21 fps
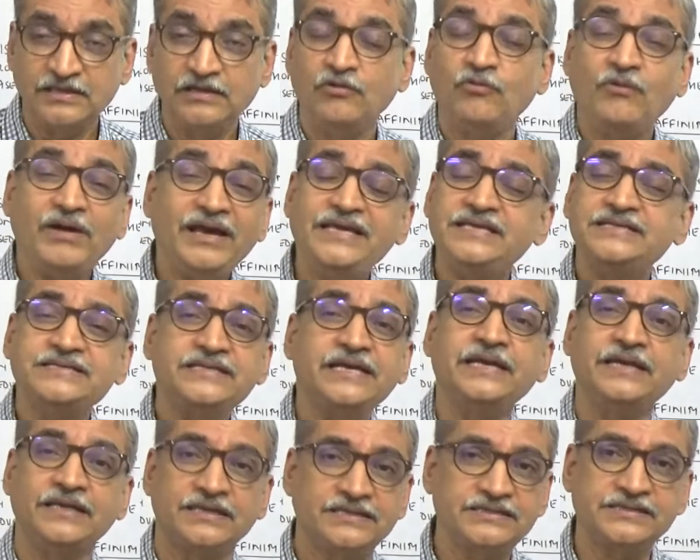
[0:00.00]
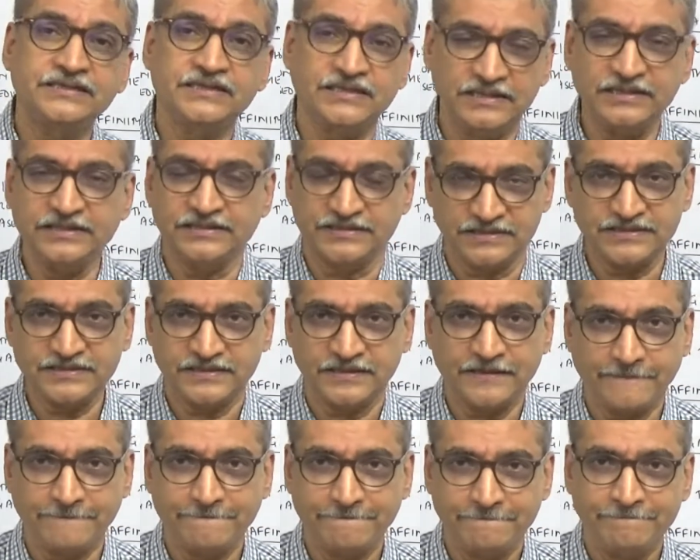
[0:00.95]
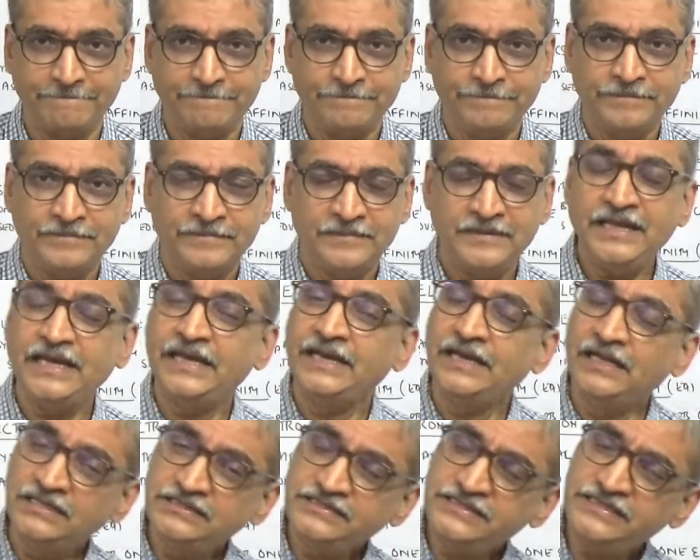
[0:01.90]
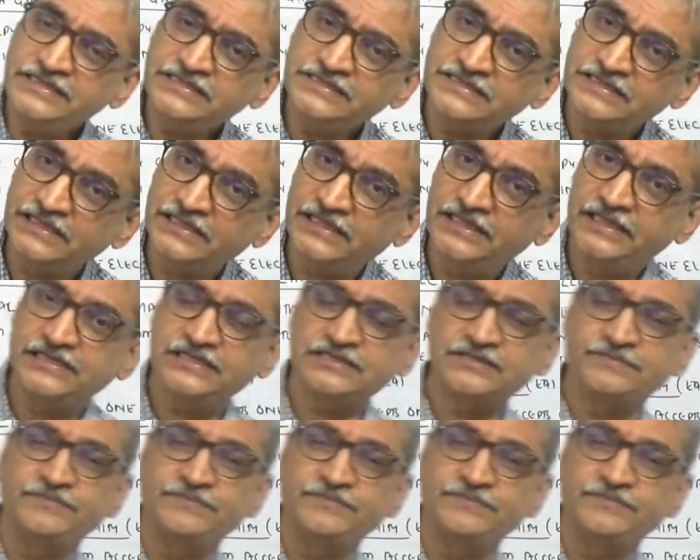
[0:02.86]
Why is the energy released? The energy is released